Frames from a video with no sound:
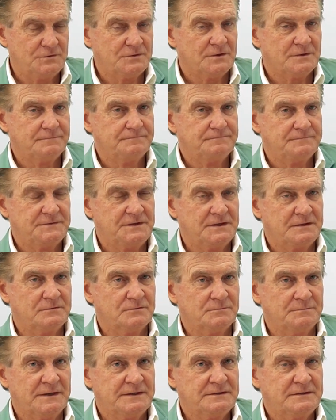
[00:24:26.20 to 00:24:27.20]
You got it. Yeah,
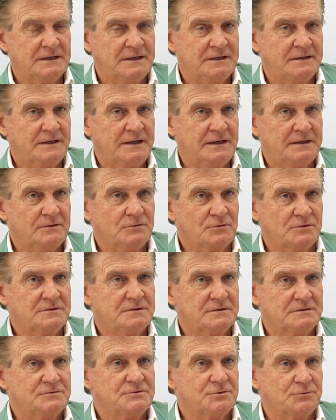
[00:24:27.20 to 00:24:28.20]
good mate. Uh, and look,
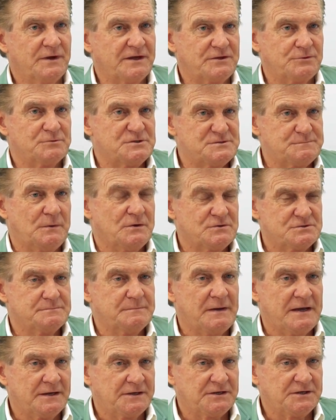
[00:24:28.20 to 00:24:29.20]
the direct response
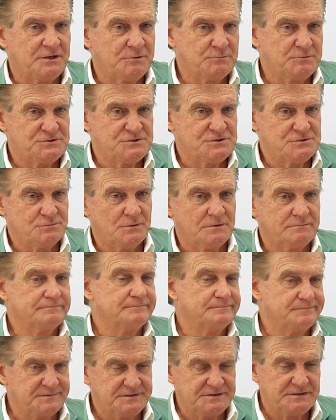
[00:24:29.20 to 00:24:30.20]
marketing, which is what
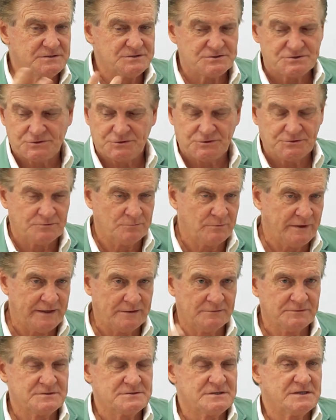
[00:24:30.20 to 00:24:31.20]
the Institute of
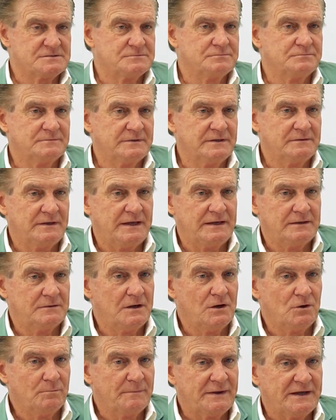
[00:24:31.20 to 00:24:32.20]
Wow is, that's what our
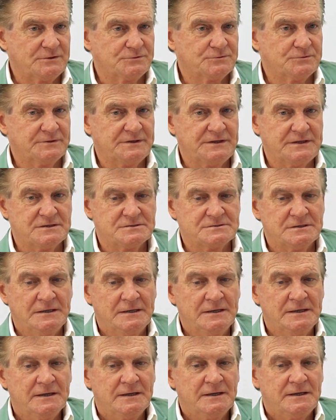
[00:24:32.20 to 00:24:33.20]
whole mantra is.
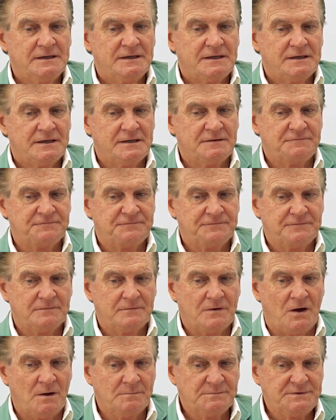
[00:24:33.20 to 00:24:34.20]
If
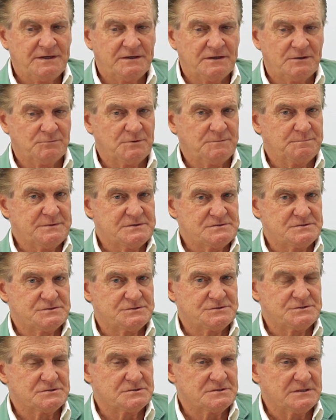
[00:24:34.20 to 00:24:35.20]
I'm dealing with
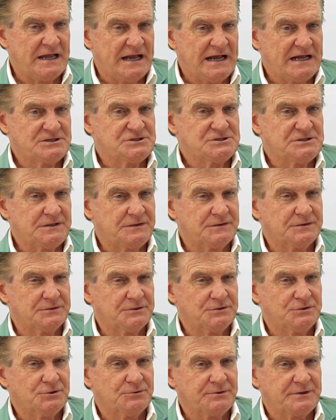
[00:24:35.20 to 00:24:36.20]
businesses largely that
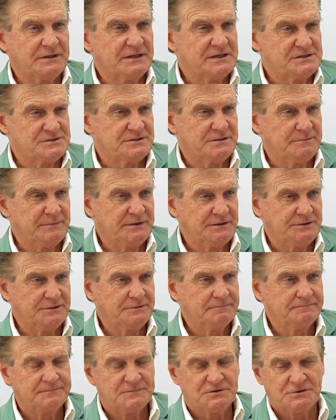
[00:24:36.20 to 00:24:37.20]
are doing less than a
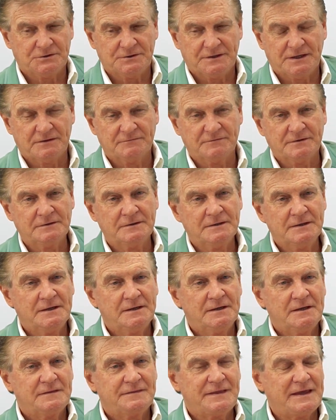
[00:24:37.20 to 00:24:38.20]
million turnover,
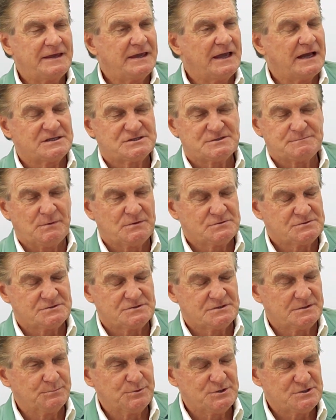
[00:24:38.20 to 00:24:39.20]
they can't
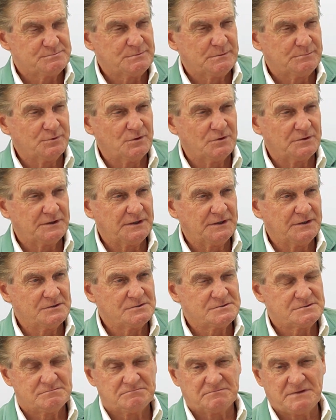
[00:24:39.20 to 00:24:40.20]
sponsor the Brisbane
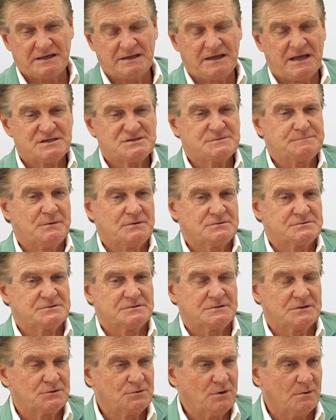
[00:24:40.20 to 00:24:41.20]
Broncos, they can't
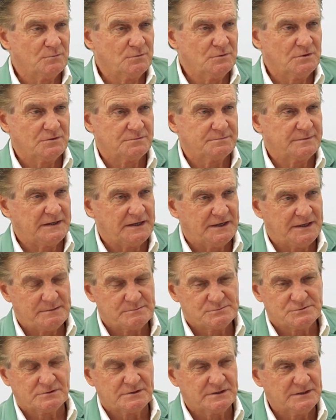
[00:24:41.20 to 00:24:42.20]
sponsor the Commonwealth
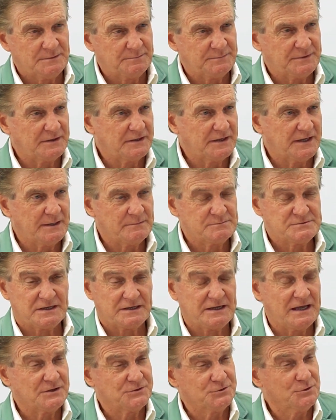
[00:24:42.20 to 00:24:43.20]
Games or the Olympic Games, they
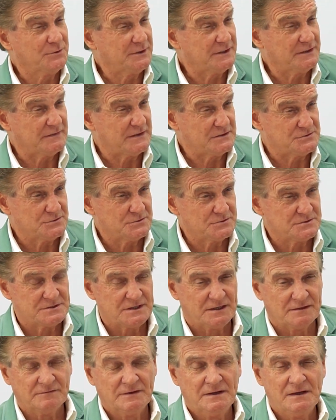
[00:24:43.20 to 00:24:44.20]
can't do any of that sort of
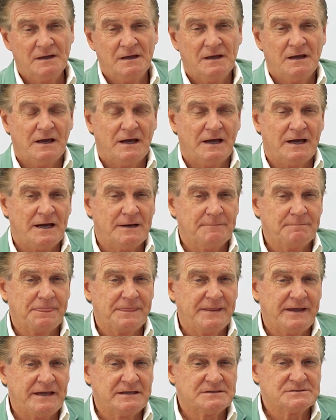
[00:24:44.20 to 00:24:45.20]
stuff.
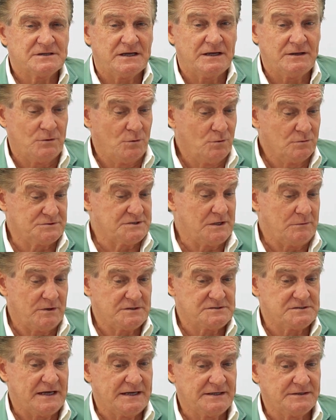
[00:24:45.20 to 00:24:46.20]
Um, and, and also I
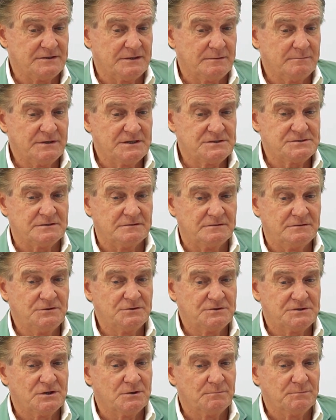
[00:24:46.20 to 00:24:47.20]
say to them, listen,
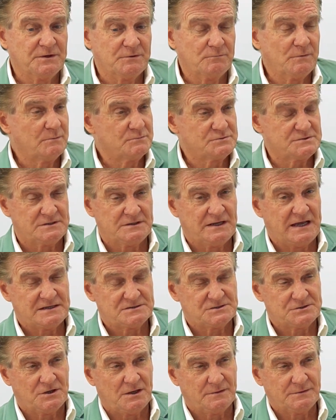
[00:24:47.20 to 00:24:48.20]
you tell me when was the
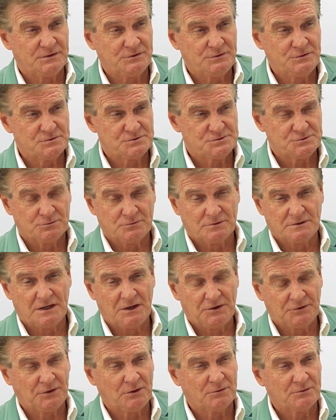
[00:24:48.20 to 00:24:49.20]
last time that you saw a
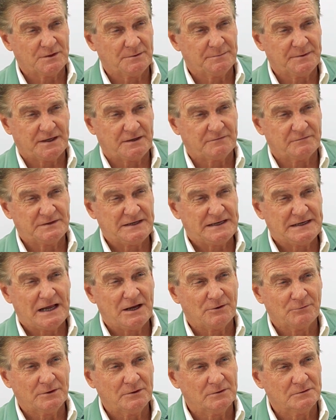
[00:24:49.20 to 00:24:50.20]
logo on the back of an
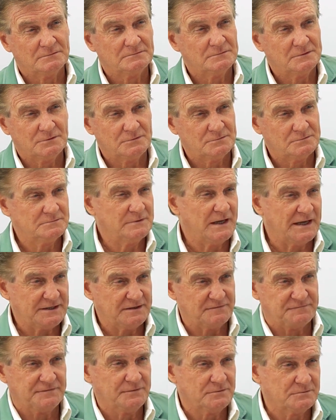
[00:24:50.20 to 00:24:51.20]
NRL or
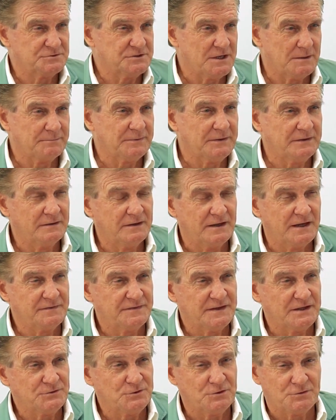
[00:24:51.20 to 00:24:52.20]
AFL jumper
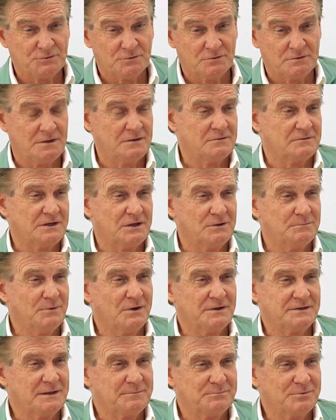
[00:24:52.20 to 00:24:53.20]
and then you thought, oh, I'll go and
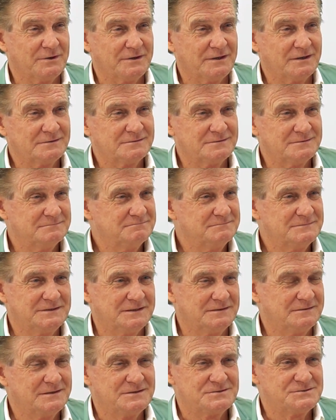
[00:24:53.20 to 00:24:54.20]
buy that product. You
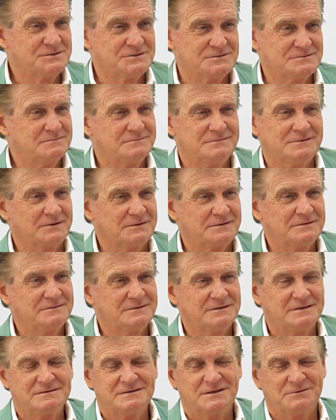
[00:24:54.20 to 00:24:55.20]
know, it's just like
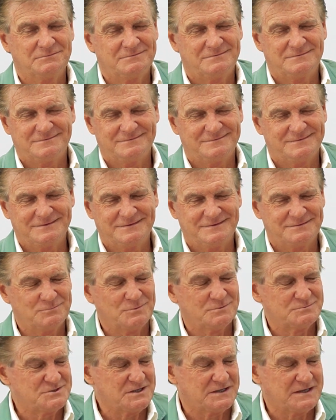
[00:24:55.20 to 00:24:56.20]
they're,
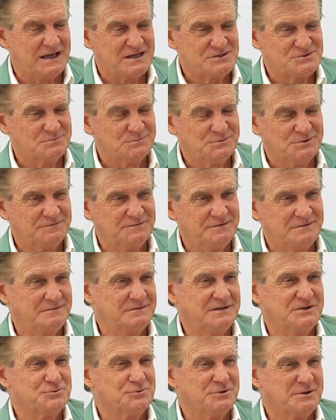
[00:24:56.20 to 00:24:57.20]
what was the castle movie?
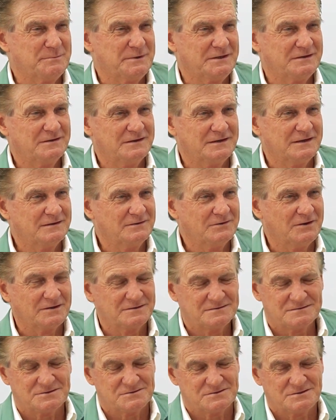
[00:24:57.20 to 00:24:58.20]
They're dreaming, you know, like
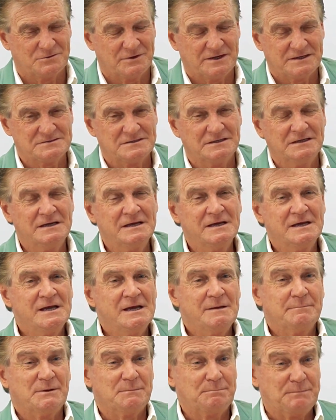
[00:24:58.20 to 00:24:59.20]
it's just crazy.
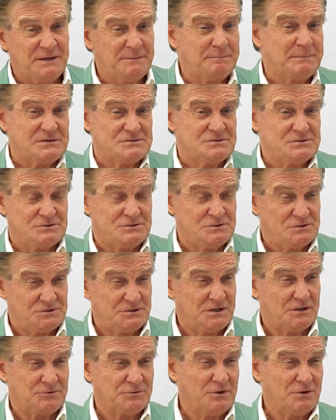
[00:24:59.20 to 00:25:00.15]
But big businesses can